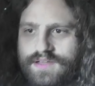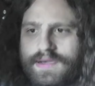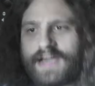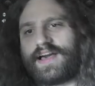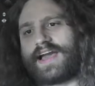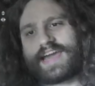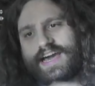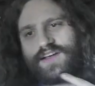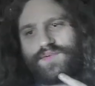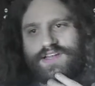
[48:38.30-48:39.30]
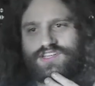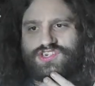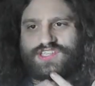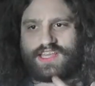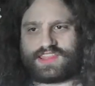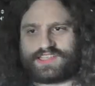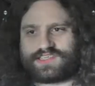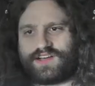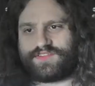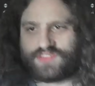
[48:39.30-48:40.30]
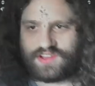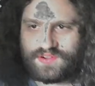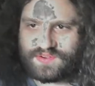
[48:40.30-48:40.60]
I kind of want to just take this off though.